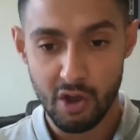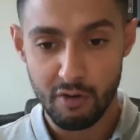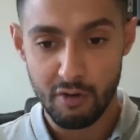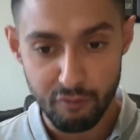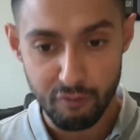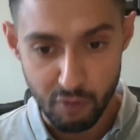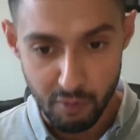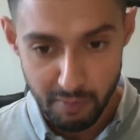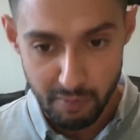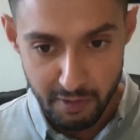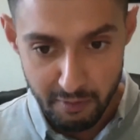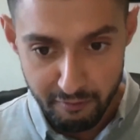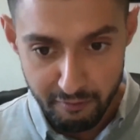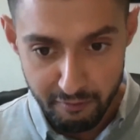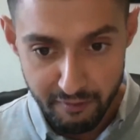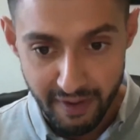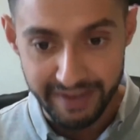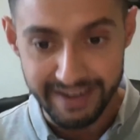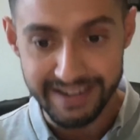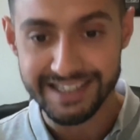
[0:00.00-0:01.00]
from the
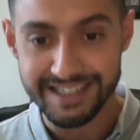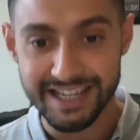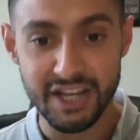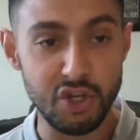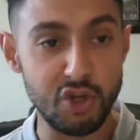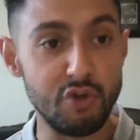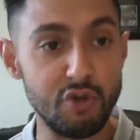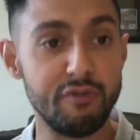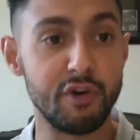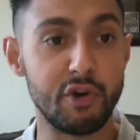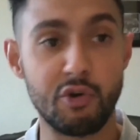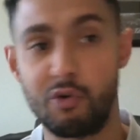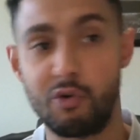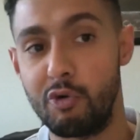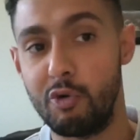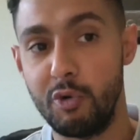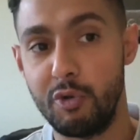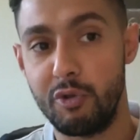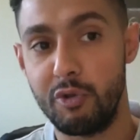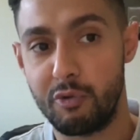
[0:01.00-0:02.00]
funds that you've
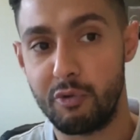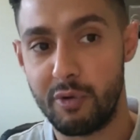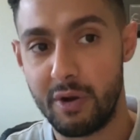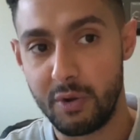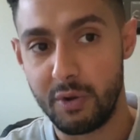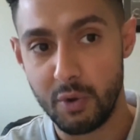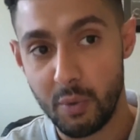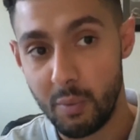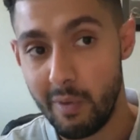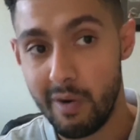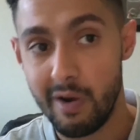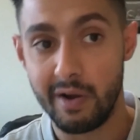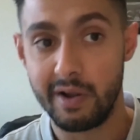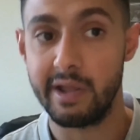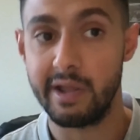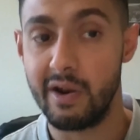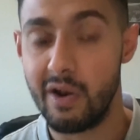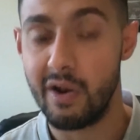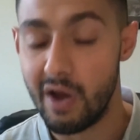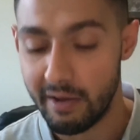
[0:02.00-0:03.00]
accrued throughout your
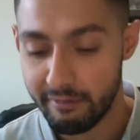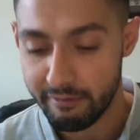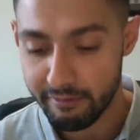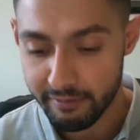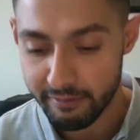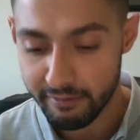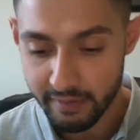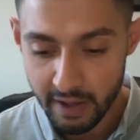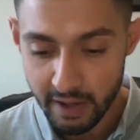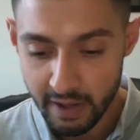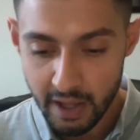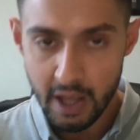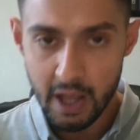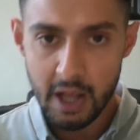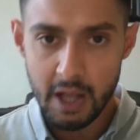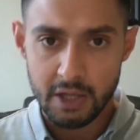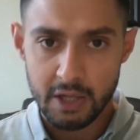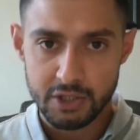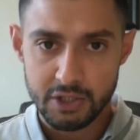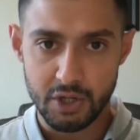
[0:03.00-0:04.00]
working life.
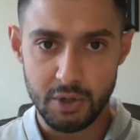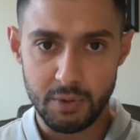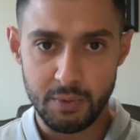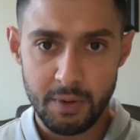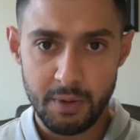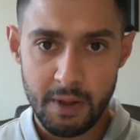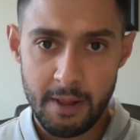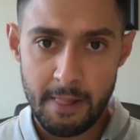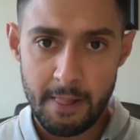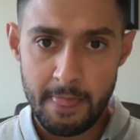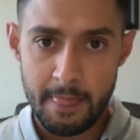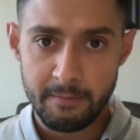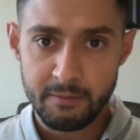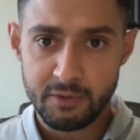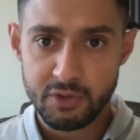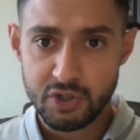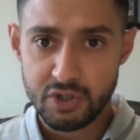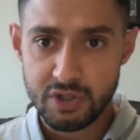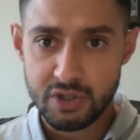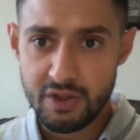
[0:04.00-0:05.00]
So
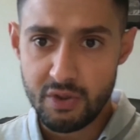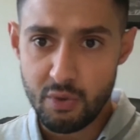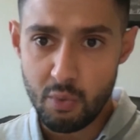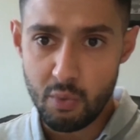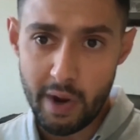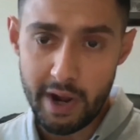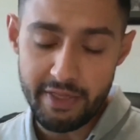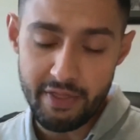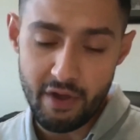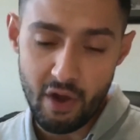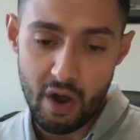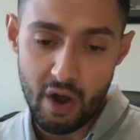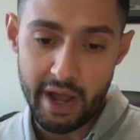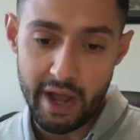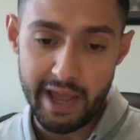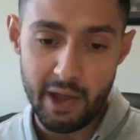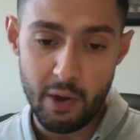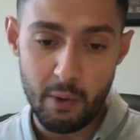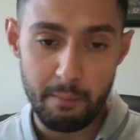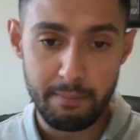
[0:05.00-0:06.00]
the way that I
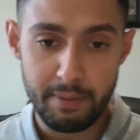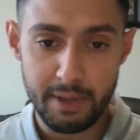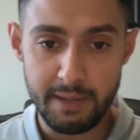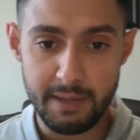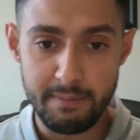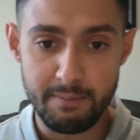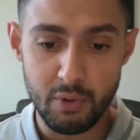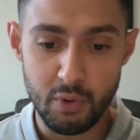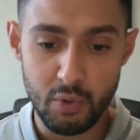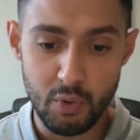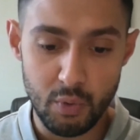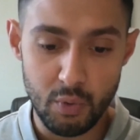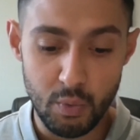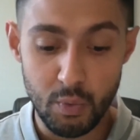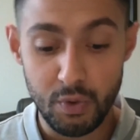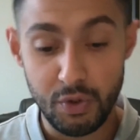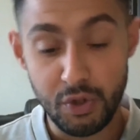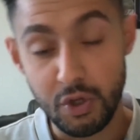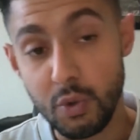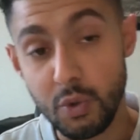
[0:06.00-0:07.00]
help people
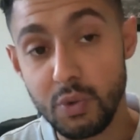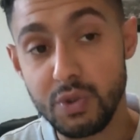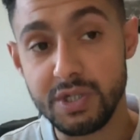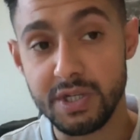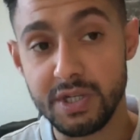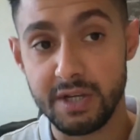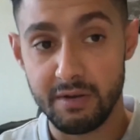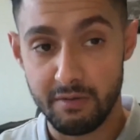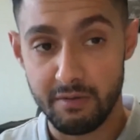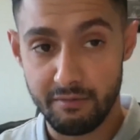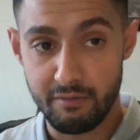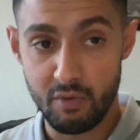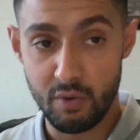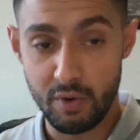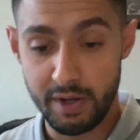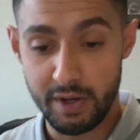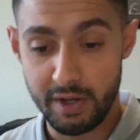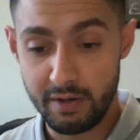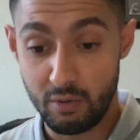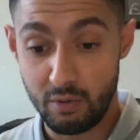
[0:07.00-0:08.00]
using
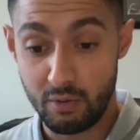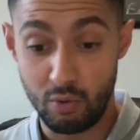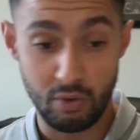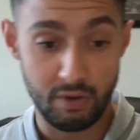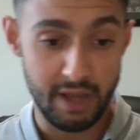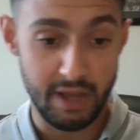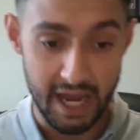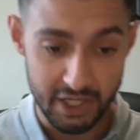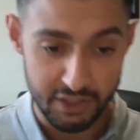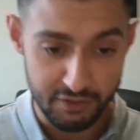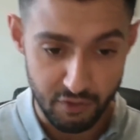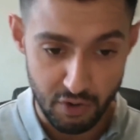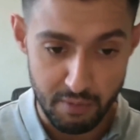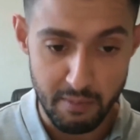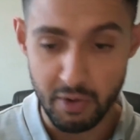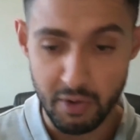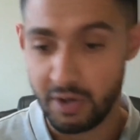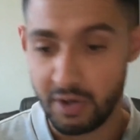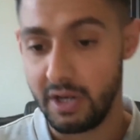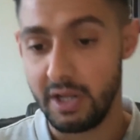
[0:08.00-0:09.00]
Voyant or cash flow
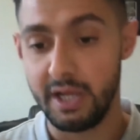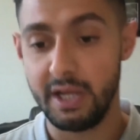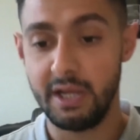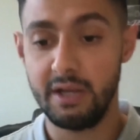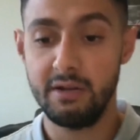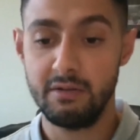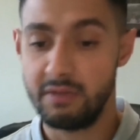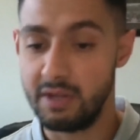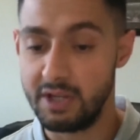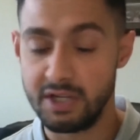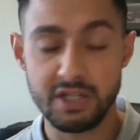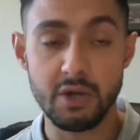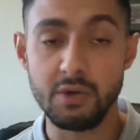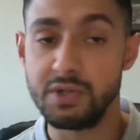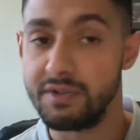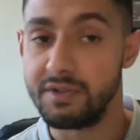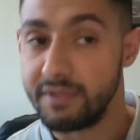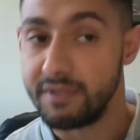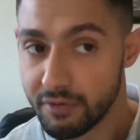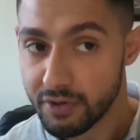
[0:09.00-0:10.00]
modeling, there's loads
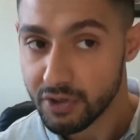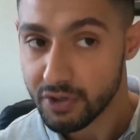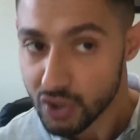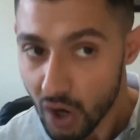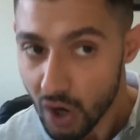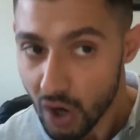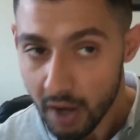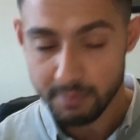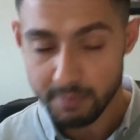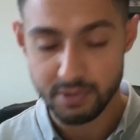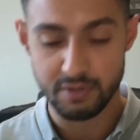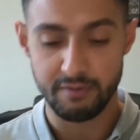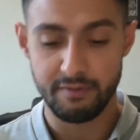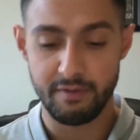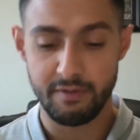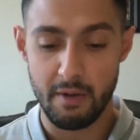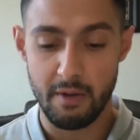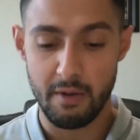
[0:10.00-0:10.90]
of different types of